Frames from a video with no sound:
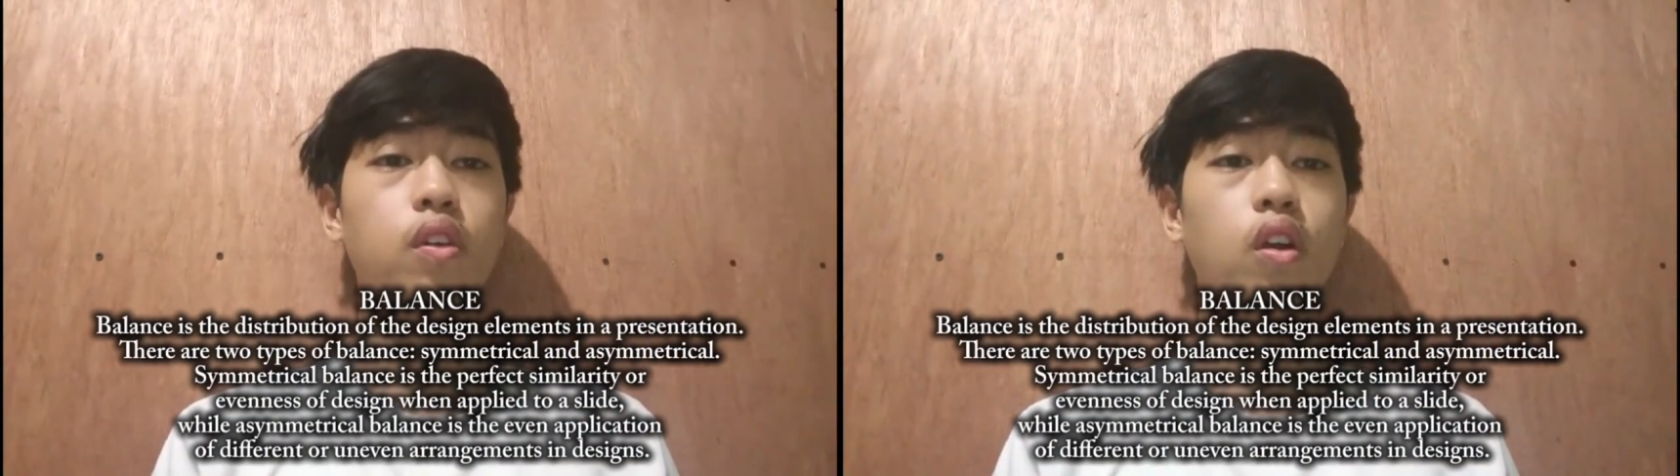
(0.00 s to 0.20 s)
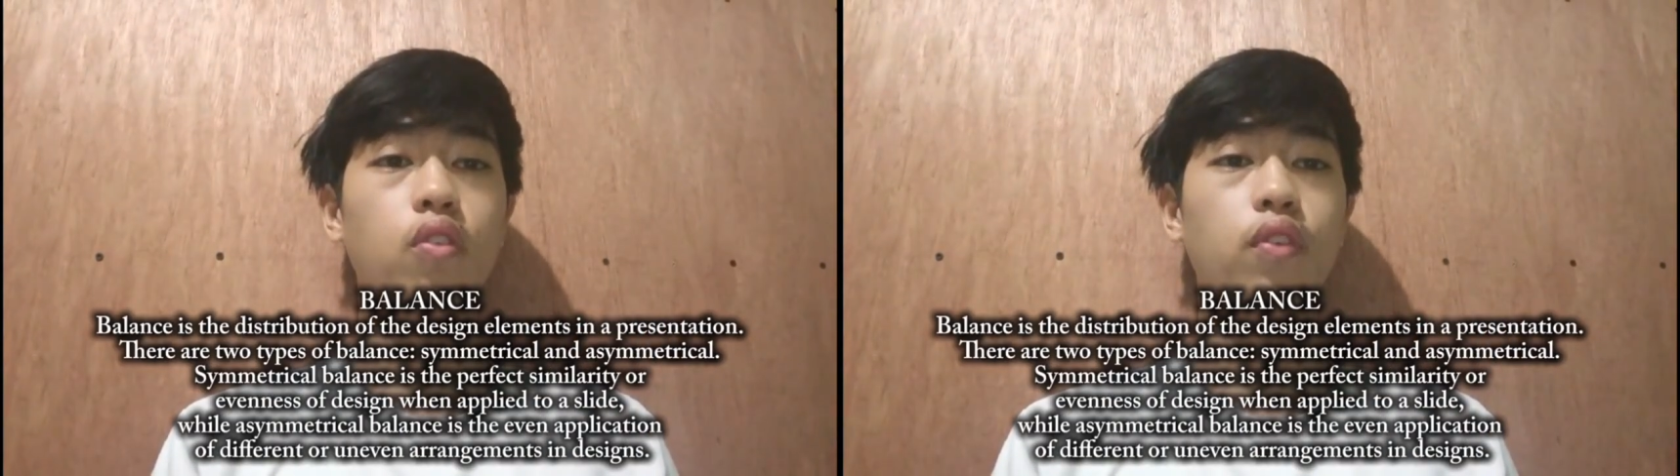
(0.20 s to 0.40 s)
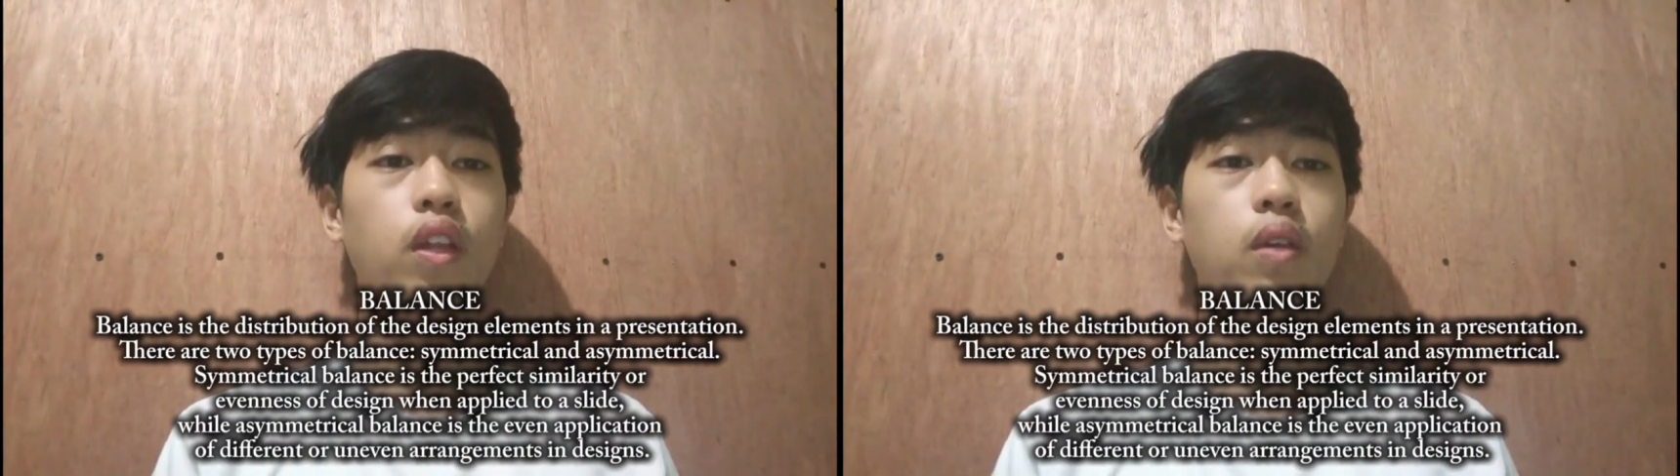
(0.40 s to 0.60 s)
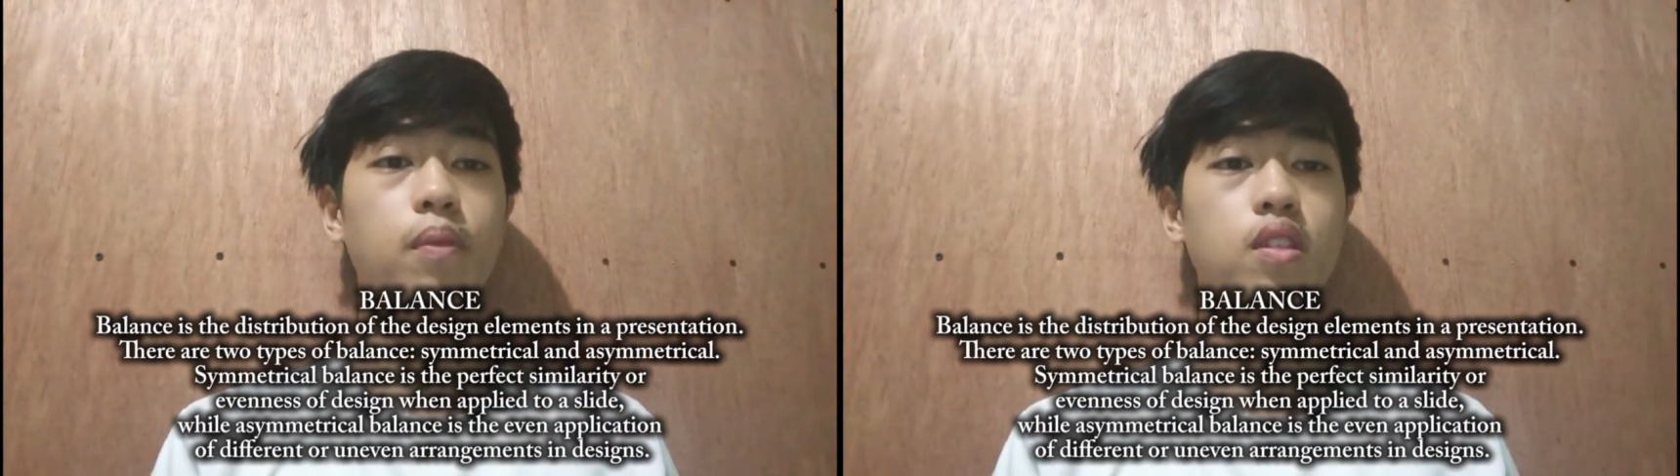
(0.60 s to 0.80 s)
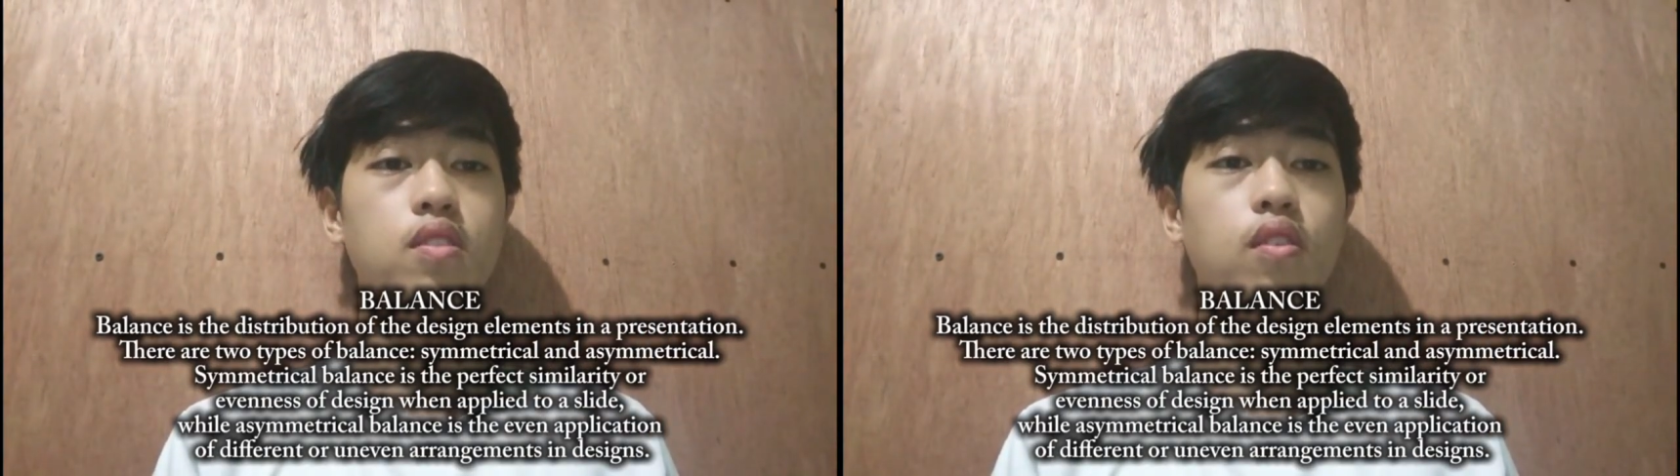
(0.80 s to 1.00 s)
of
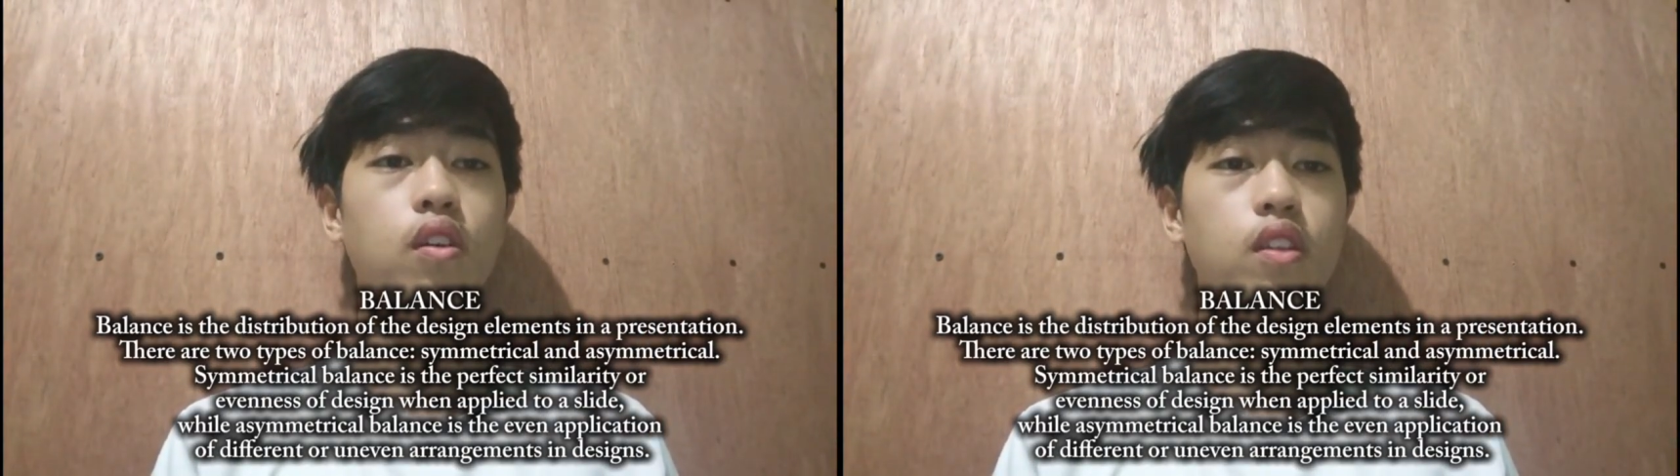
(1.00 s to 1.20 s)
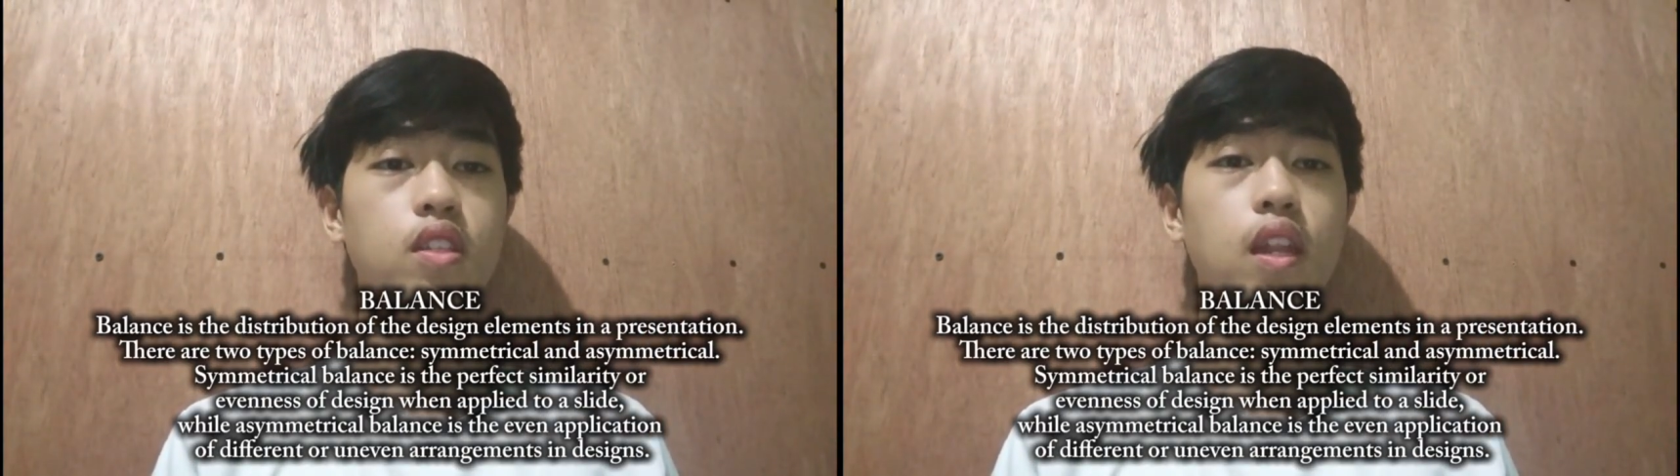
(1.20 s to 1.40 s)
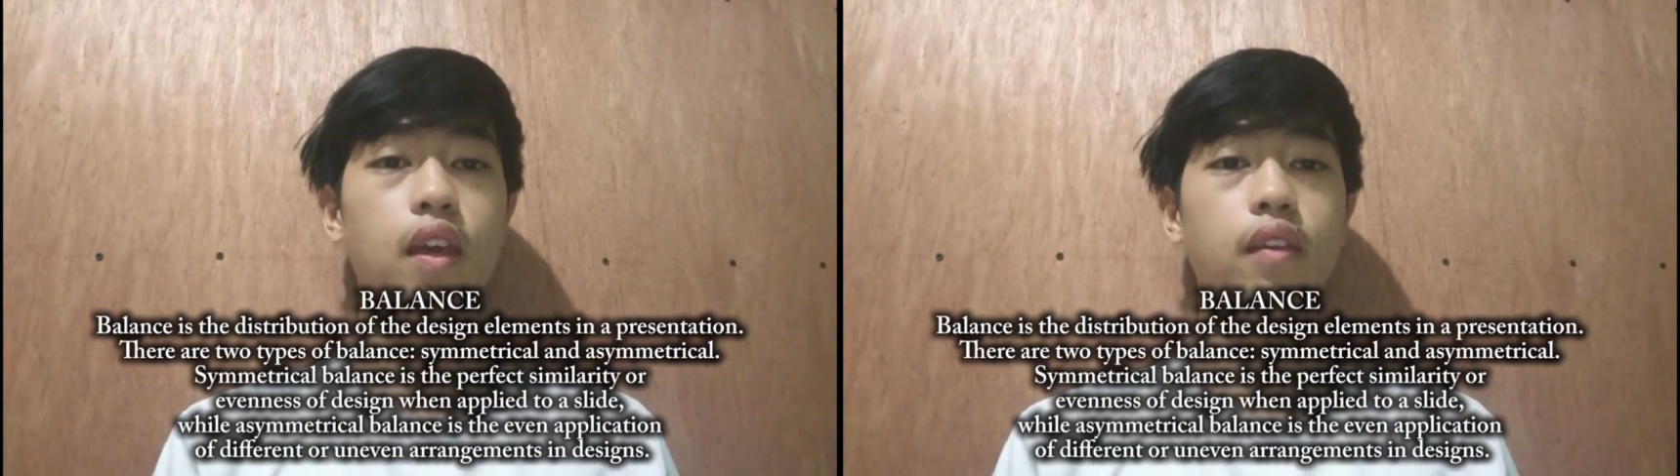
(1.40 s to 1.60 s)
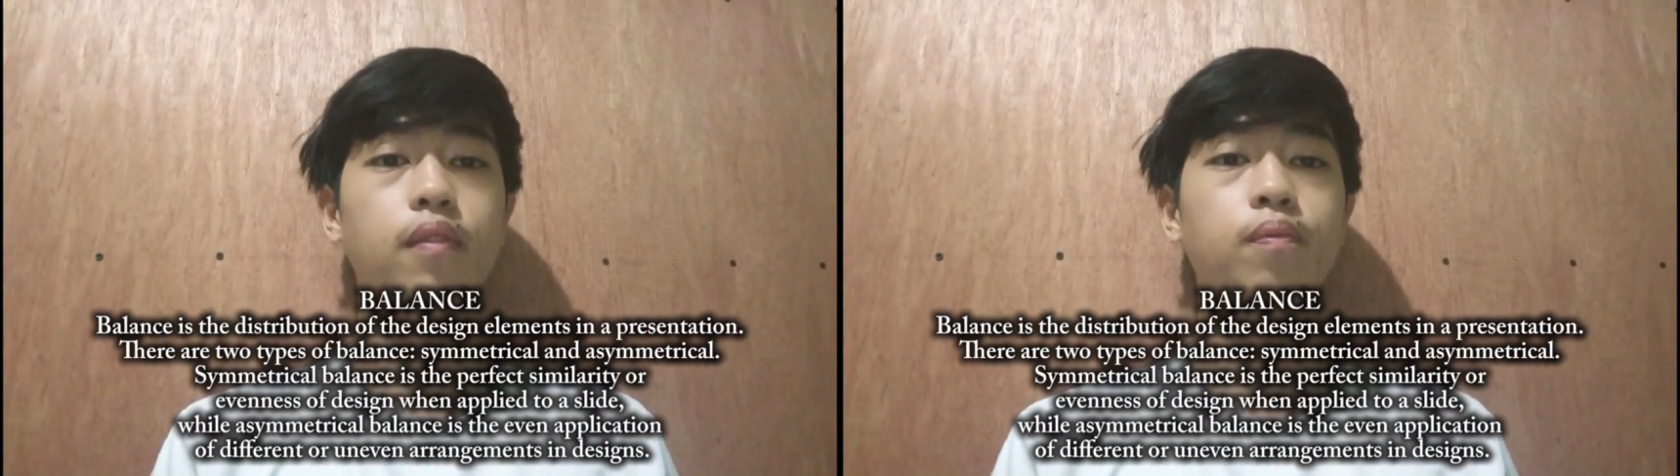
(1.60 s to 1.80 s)
elements on a slide.